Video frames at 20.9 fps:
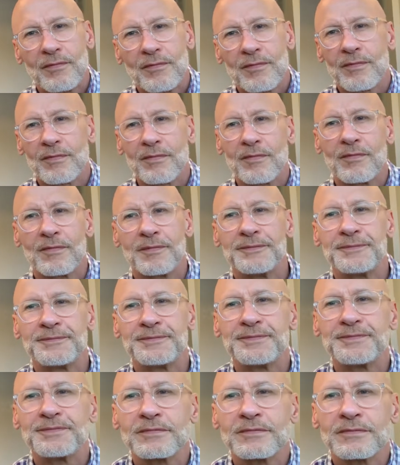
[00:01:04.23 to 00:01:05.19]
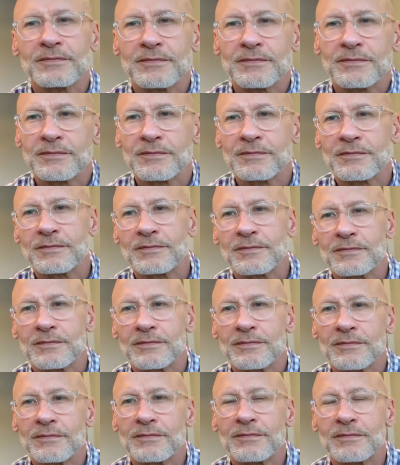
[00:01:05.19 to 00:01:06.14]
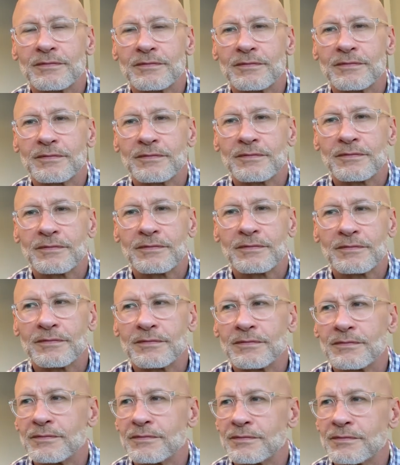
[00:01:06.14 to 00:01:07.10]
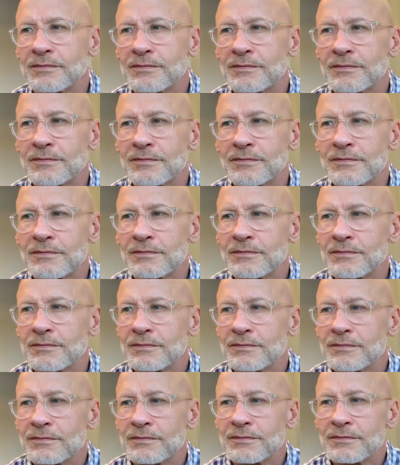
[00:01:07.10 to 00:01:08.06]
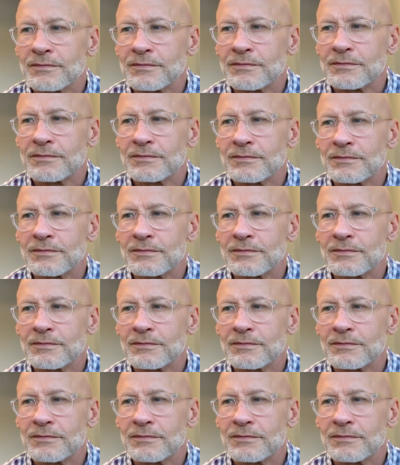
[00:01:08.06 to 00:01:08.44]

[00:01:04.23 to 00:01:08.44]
No words are spoken by the person on screen.